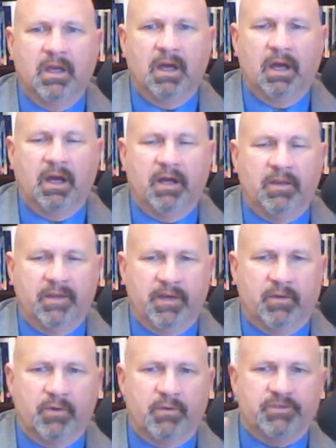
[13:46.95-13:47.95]

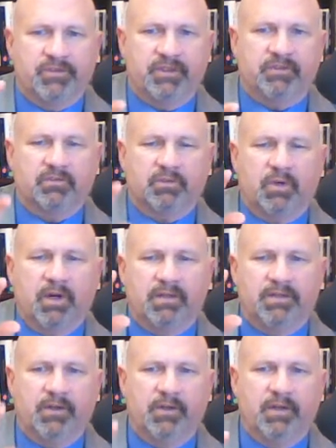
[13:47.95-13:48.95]
those 6
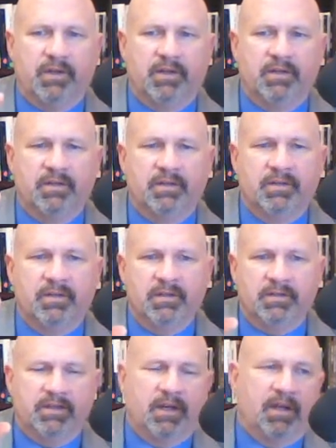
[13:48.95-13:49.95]
criteria
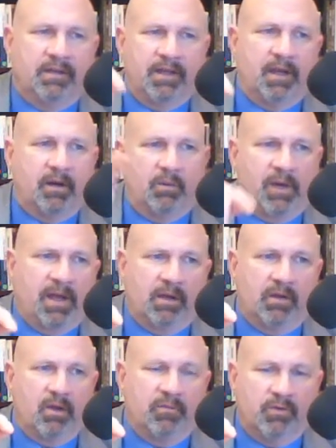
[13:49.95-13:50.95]
that I rattled
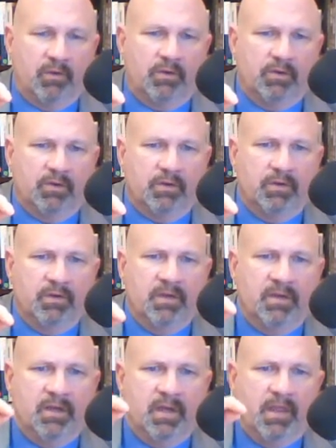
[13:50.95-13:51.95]
off earlier,
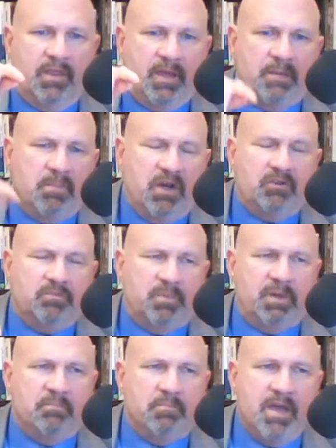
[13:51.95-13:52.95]
they must be
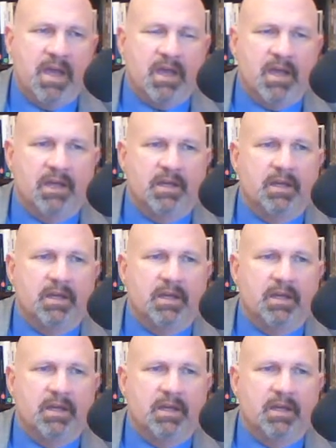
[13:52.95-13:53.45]
met.